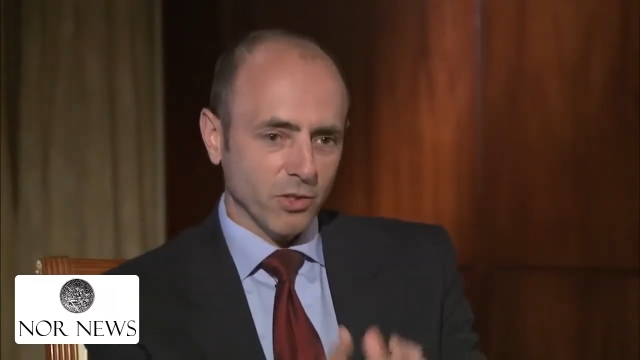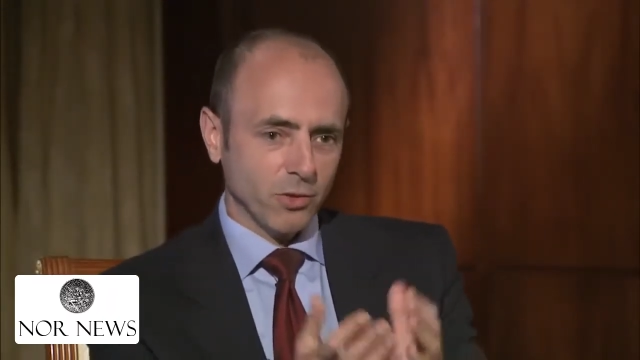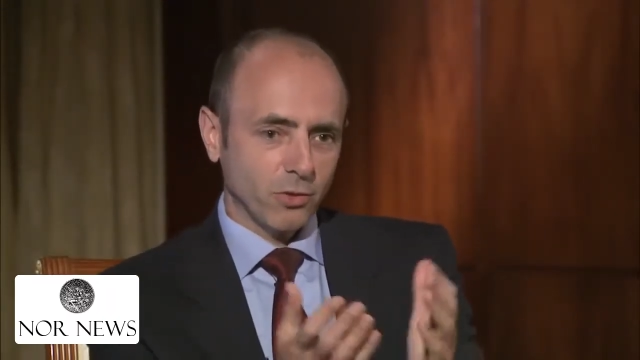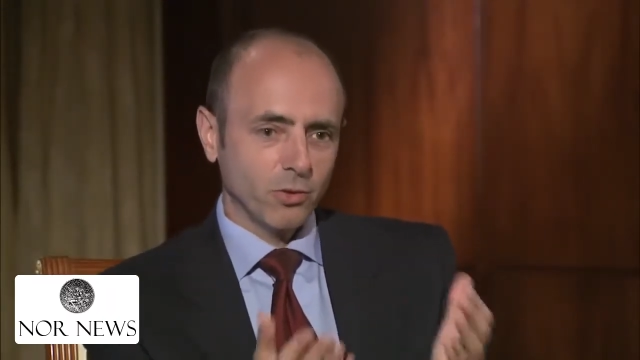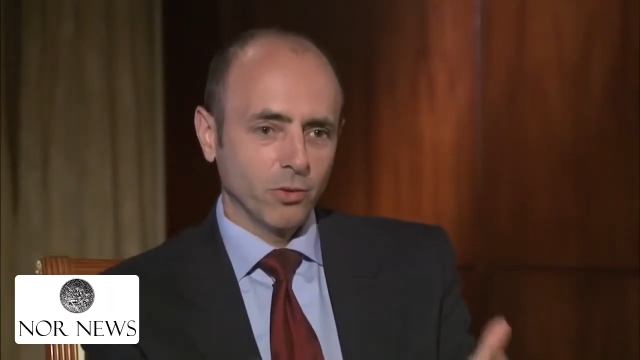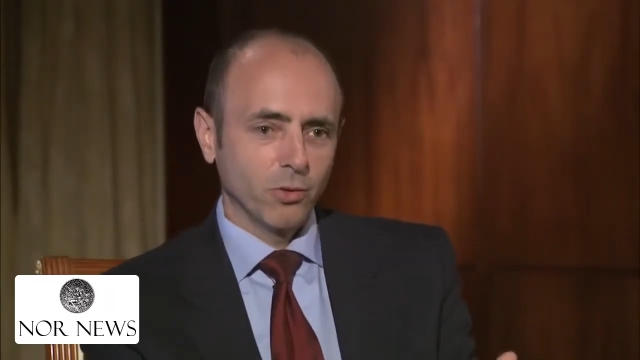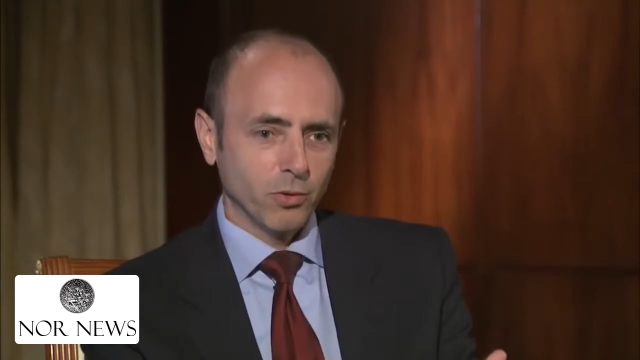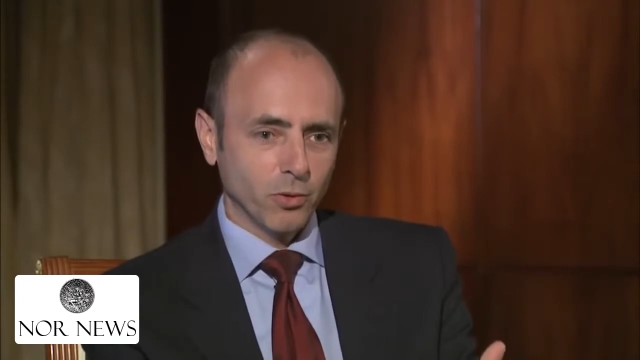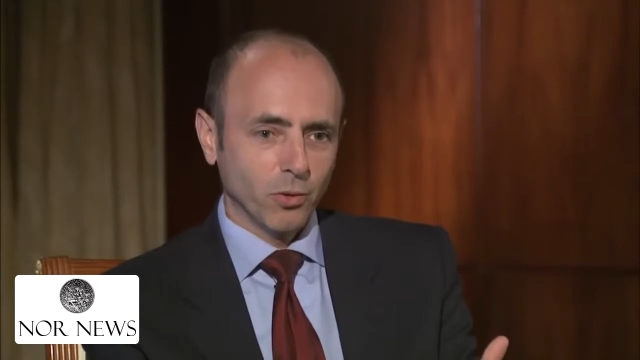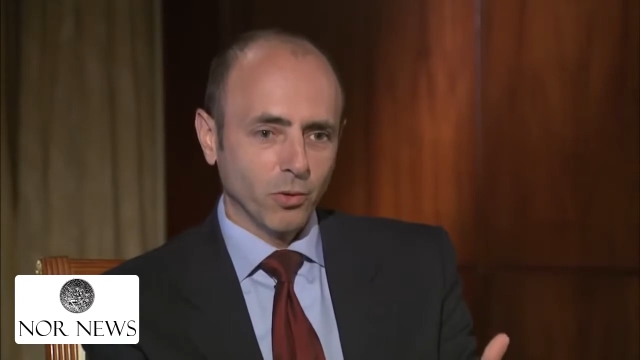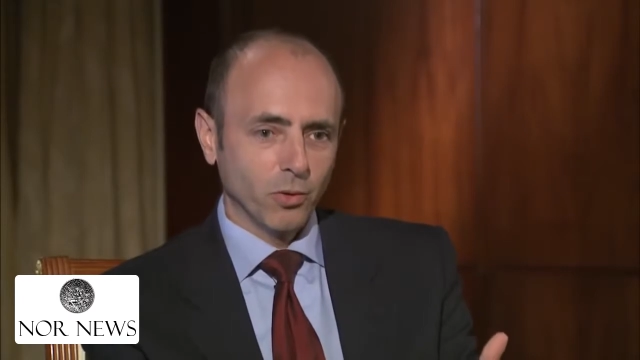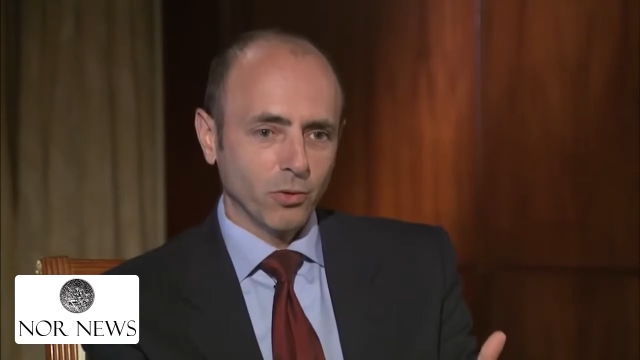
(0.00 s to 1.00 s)

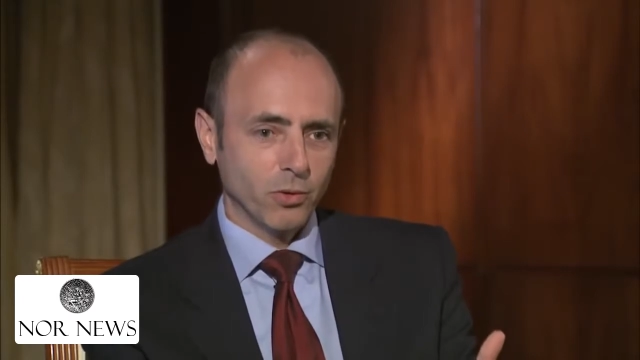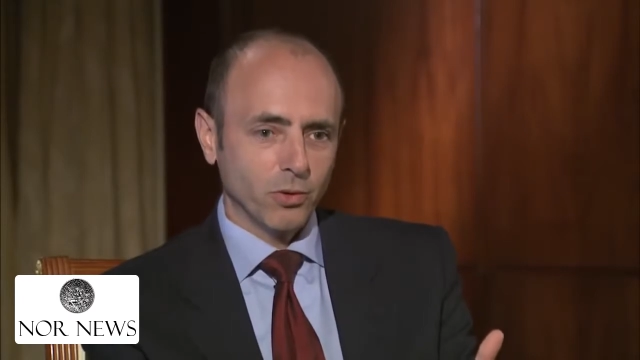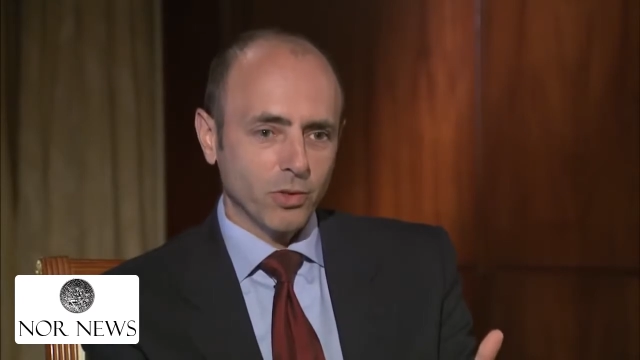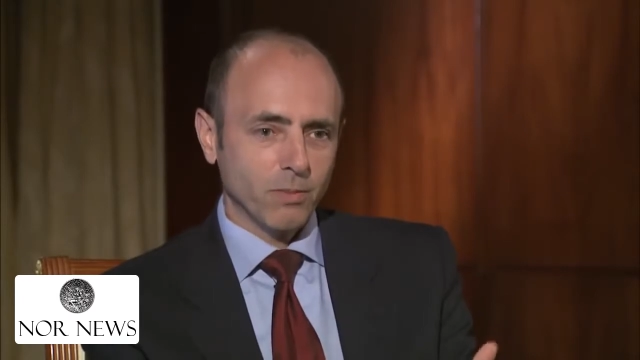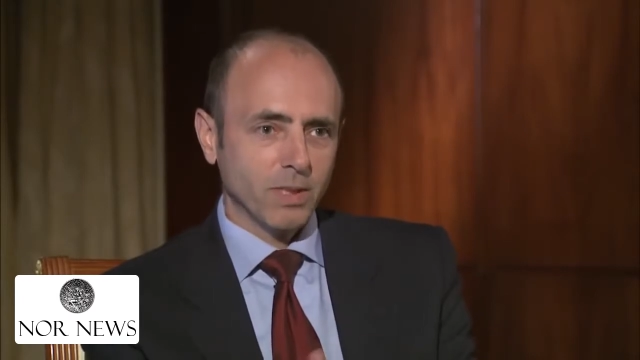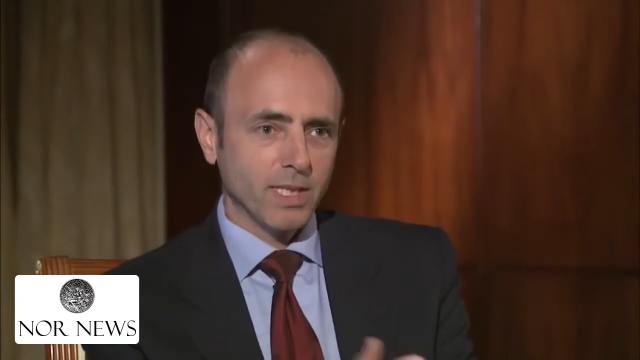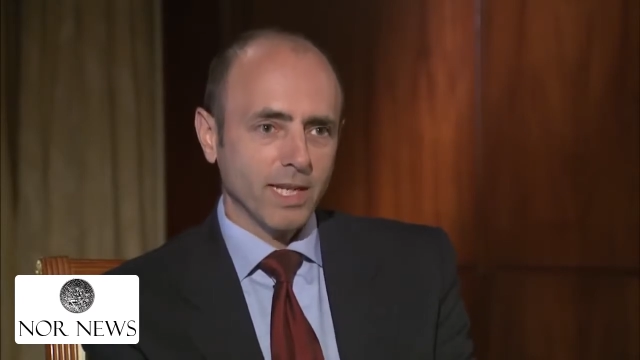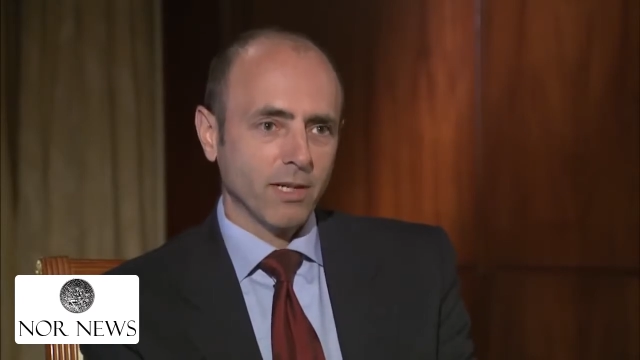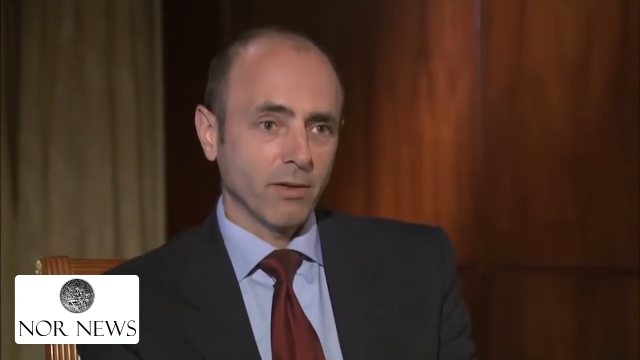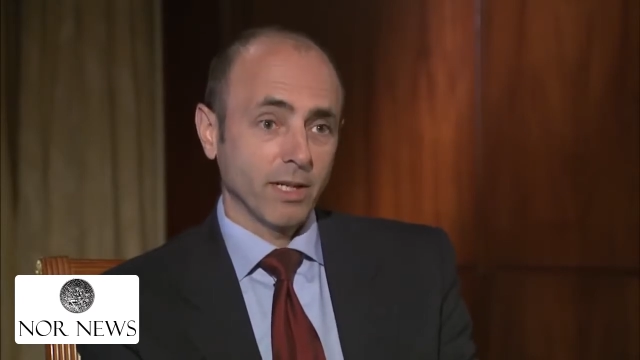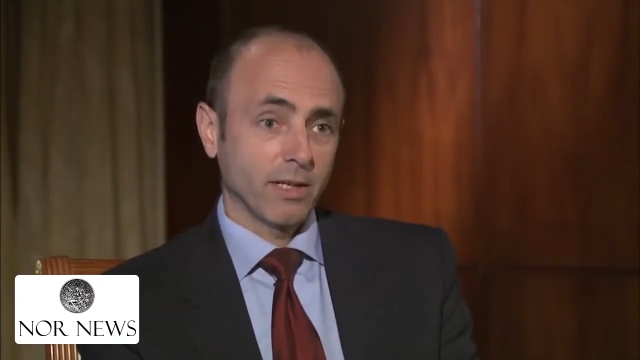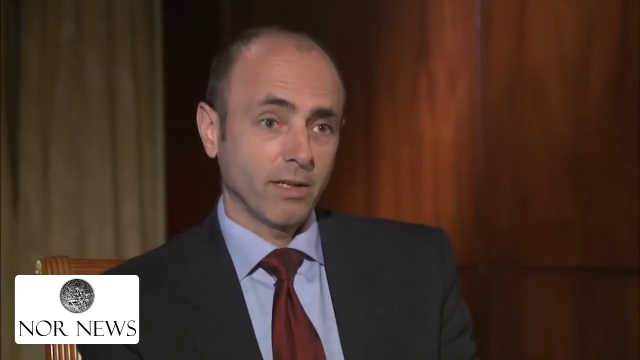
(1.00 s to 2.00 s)
You seem to
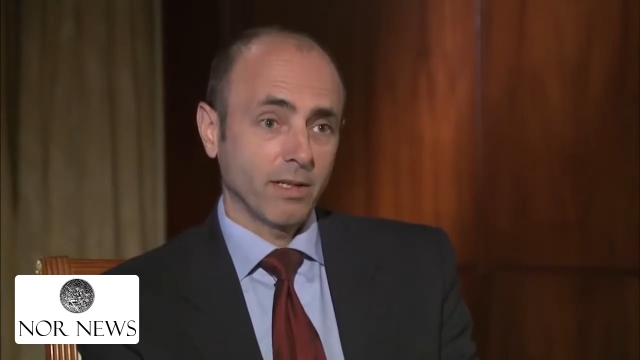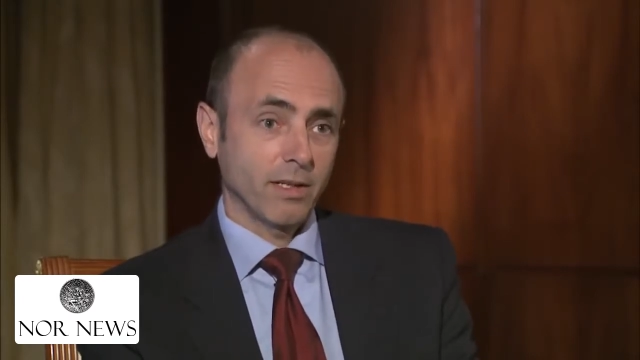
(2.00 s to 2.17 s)
dedicate